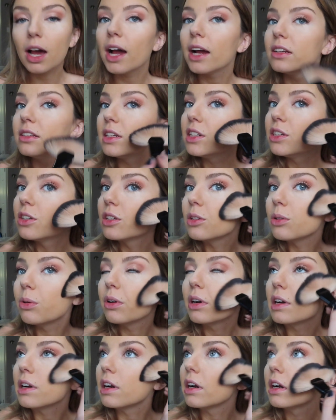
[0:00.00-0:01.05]
I did just
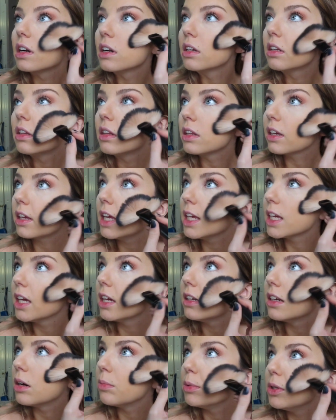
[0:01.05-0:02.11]
order the
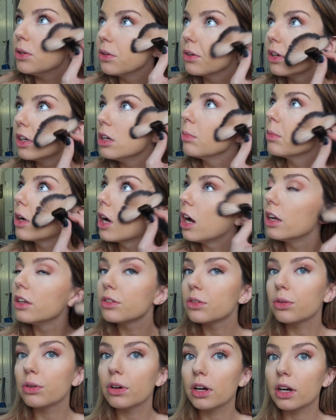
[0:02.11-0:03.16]
KKW Cream
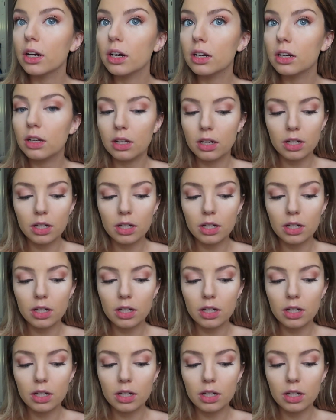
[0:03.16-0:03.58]
Contour